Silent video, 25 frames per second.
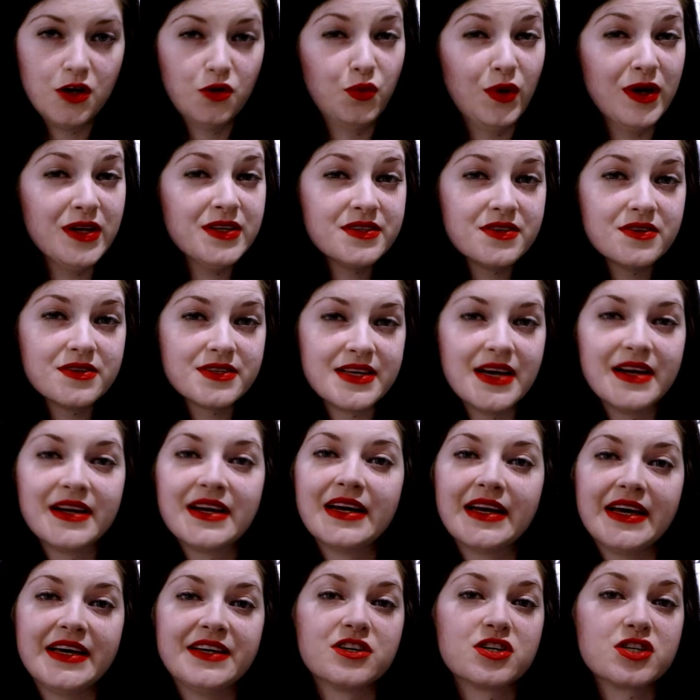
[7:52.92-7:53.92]
When
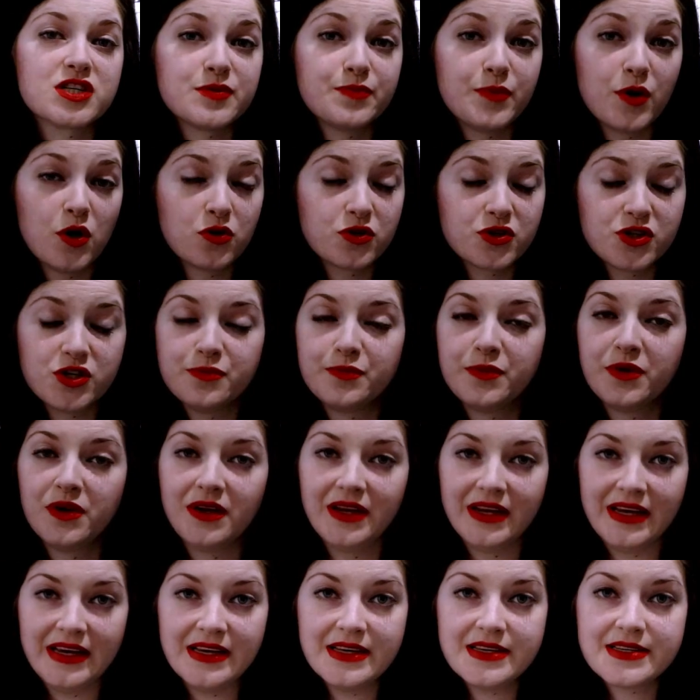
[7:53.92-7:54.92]
Susanne later spoke to
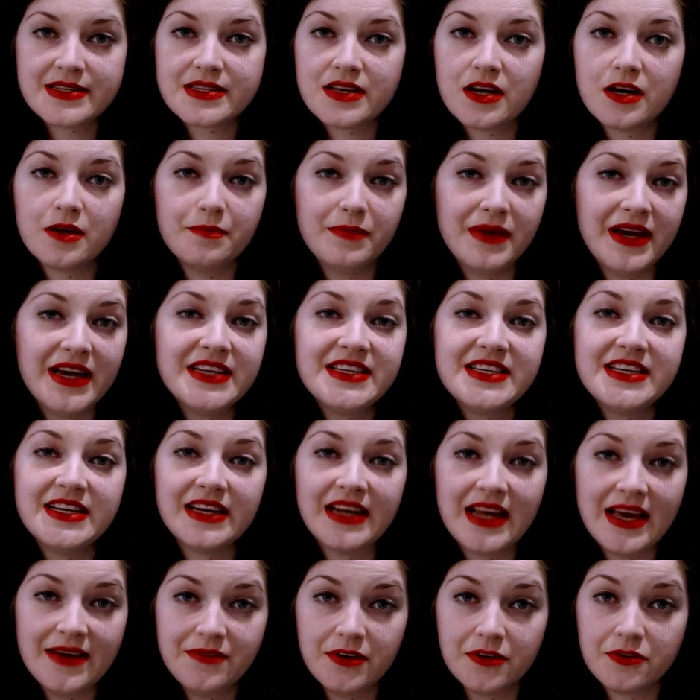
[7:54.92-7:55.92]
police on May
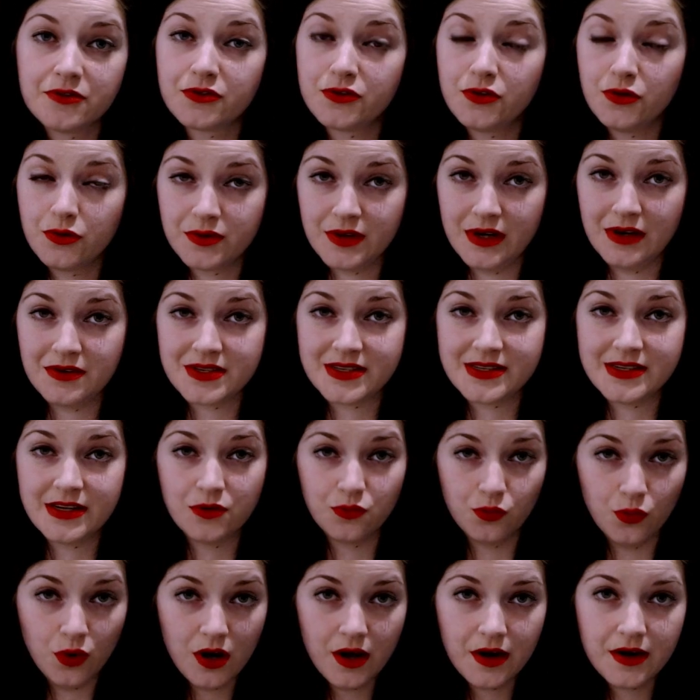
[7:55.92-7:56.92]
11,
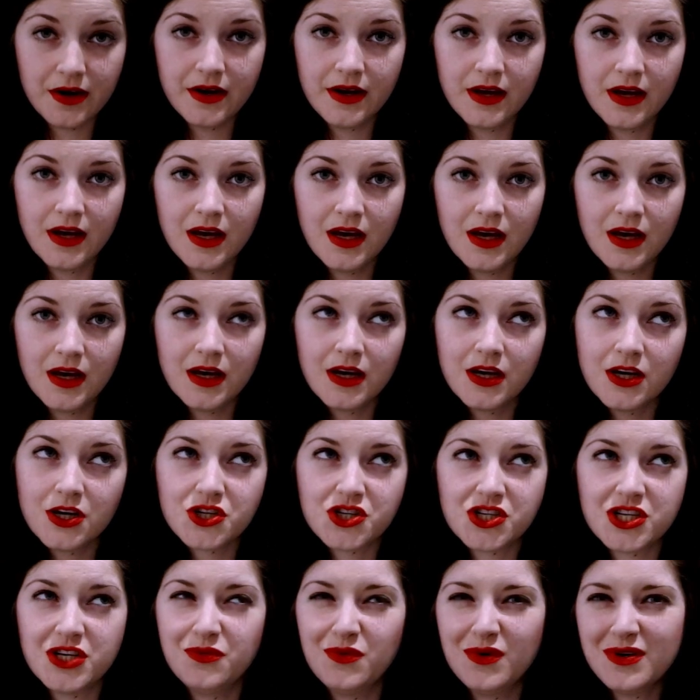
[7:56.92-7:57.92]
2001,
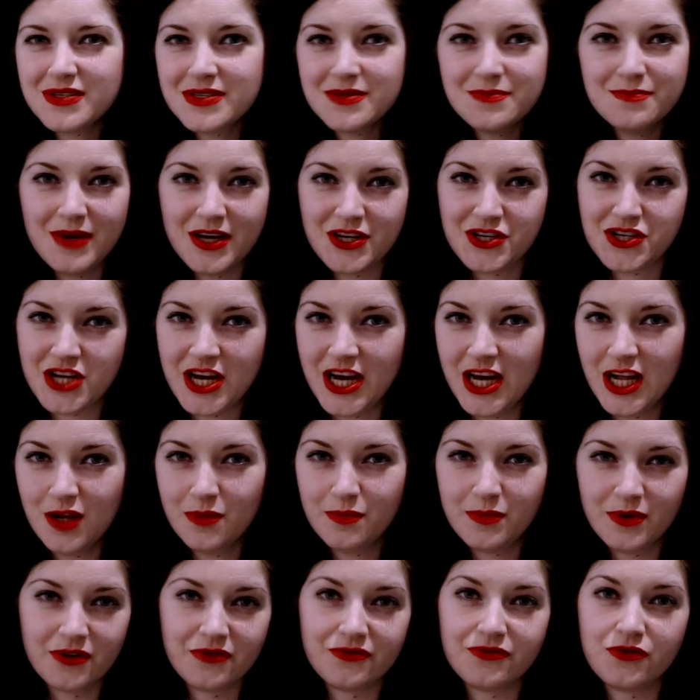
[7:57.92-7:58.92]
she wasn't much
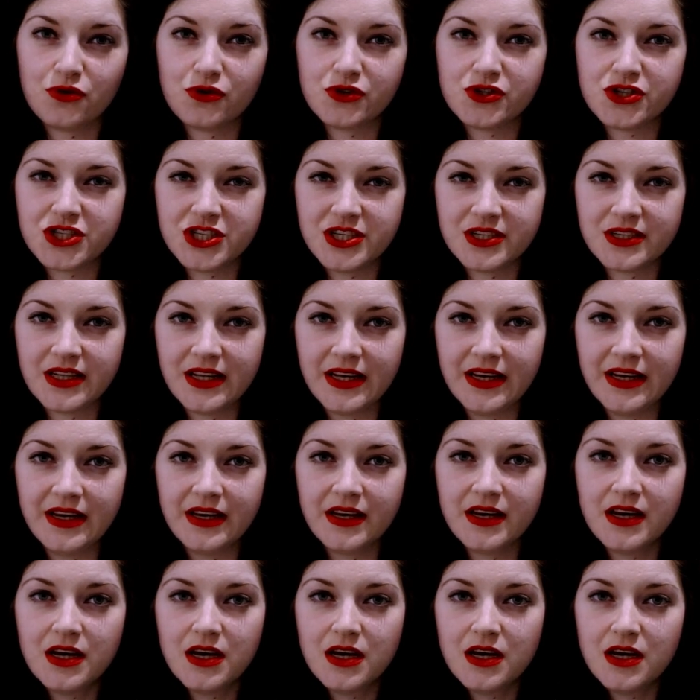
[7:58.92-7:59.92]
help,
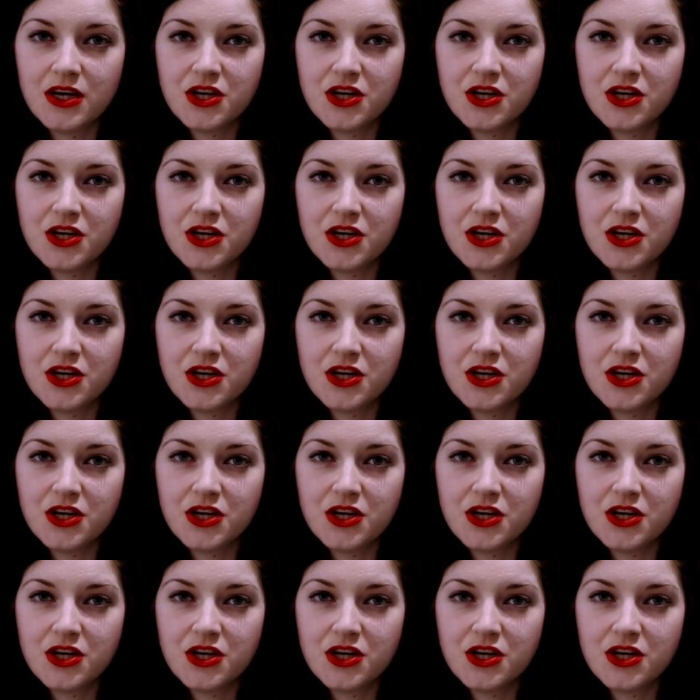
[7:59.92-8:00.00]
unfortunately.